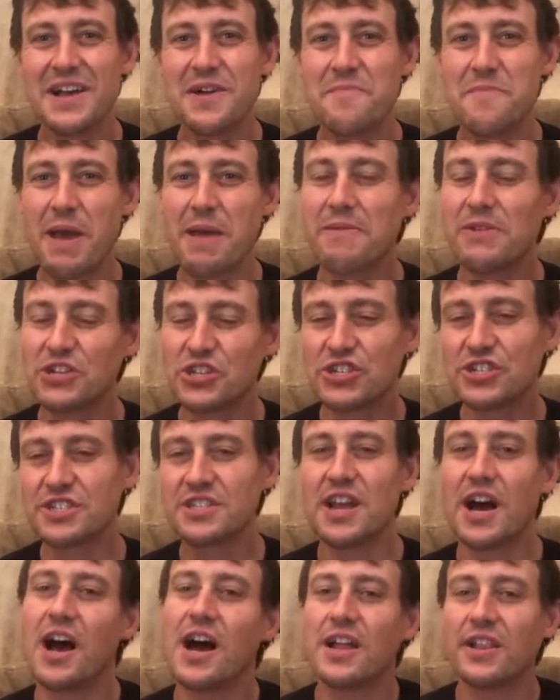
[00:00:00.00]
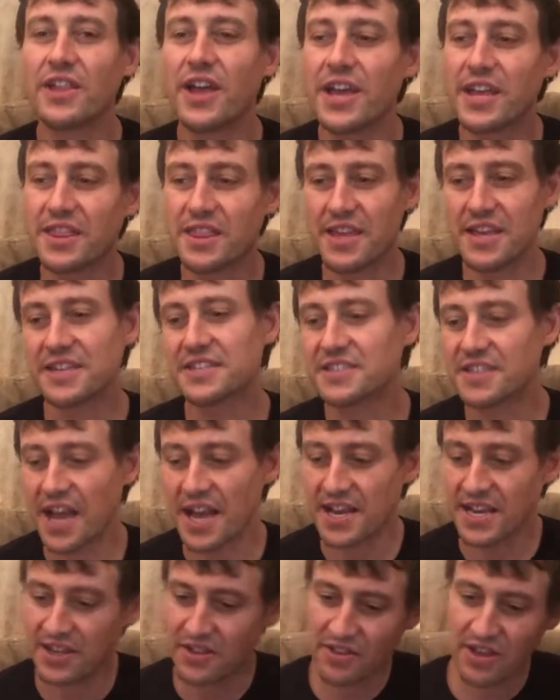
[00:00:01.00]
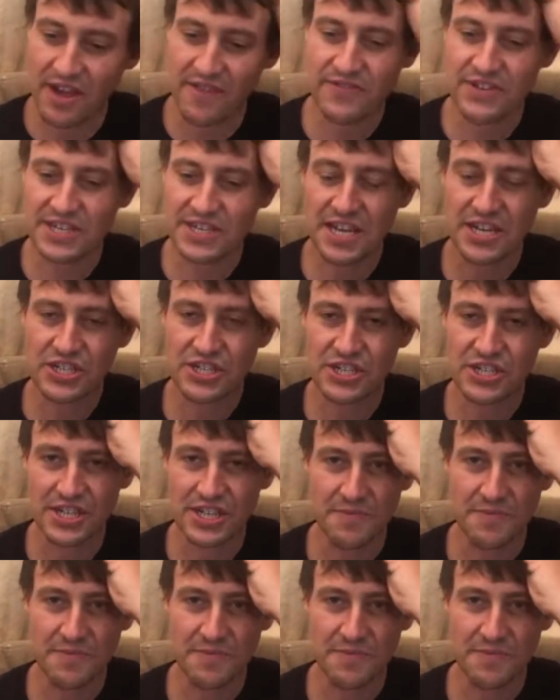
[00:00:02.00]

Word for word: Maybe it's just not like the exciting levitation